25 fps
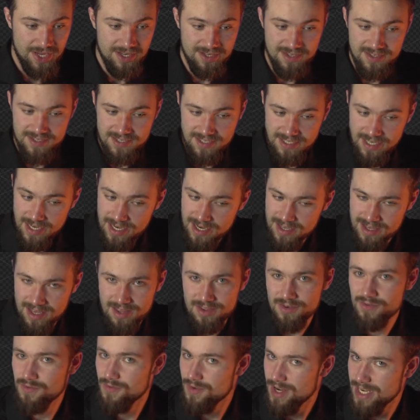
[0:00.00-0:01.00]
we can see
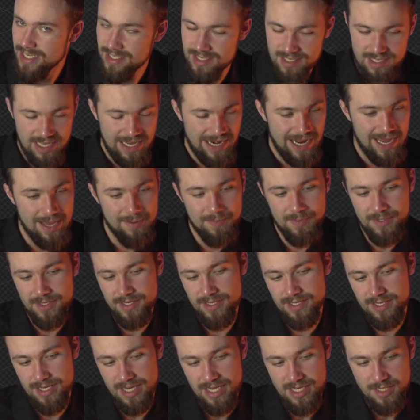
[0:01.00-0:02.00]
that the reason that
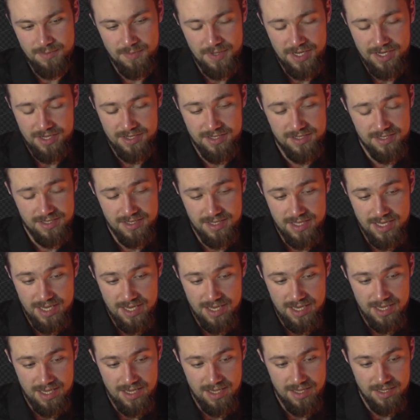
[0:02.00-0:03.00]
happened is because
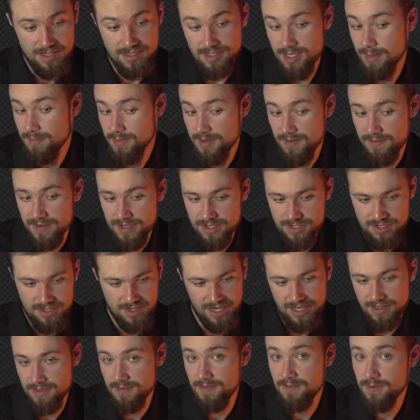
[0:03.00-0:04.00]
the subdivision,
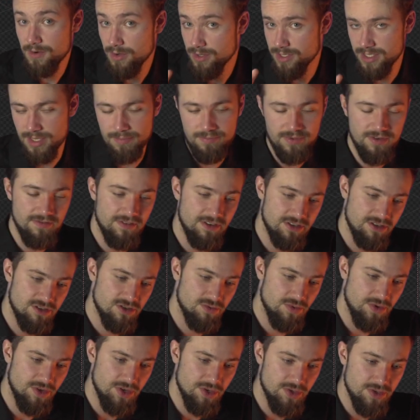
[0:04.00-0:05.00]
like the 4
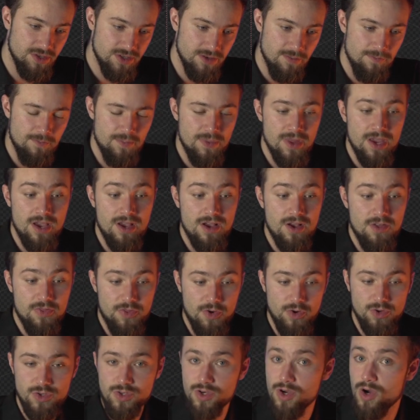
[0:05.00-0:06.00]
subdivisions we used,
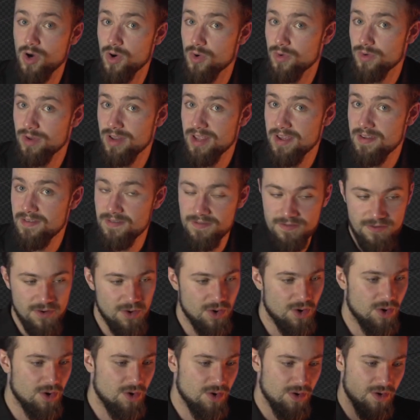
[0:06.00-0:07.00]
those are only
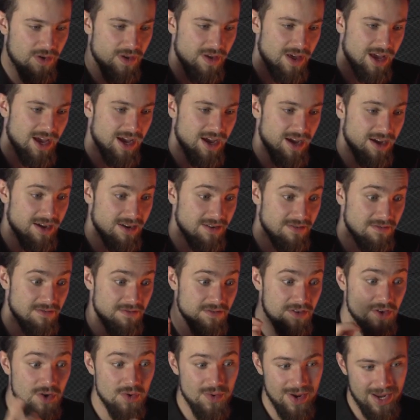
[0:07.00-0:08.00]
for
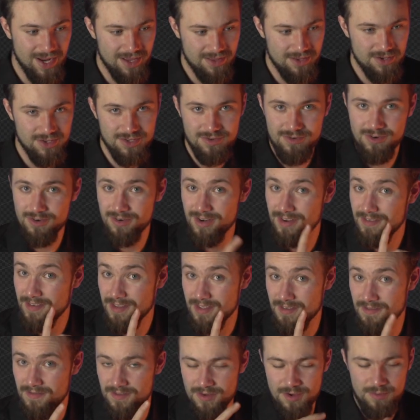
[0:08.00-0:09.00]
viewing. Those are only for
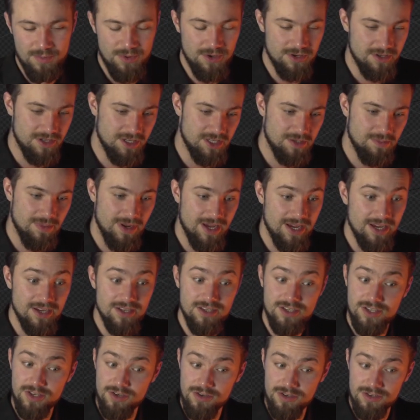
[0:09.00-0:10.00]
the viewport display.
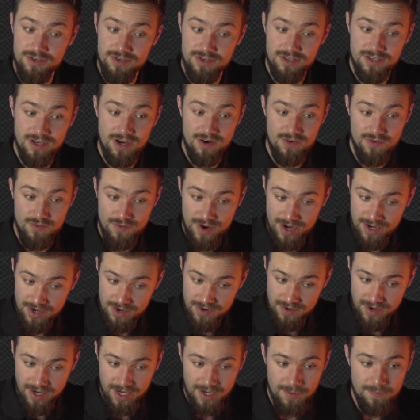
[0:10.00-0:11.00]
As soon as you start
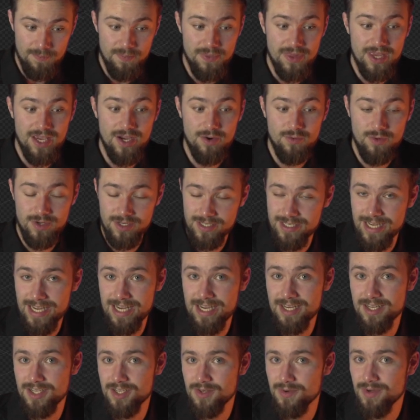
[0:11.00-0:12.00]
rendering, it will
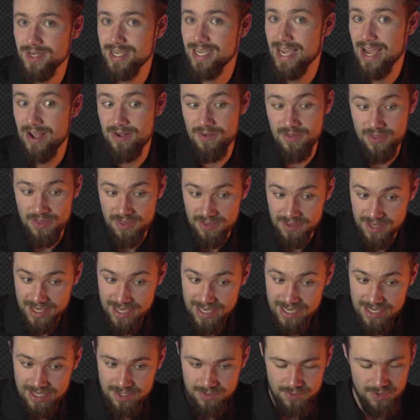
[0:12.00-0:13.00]
take into account
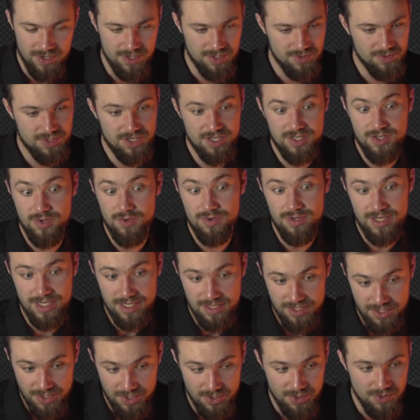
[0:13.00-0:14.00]
these ones, which is only
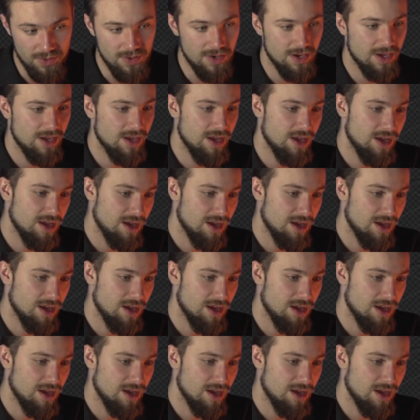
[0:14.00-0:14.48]
2.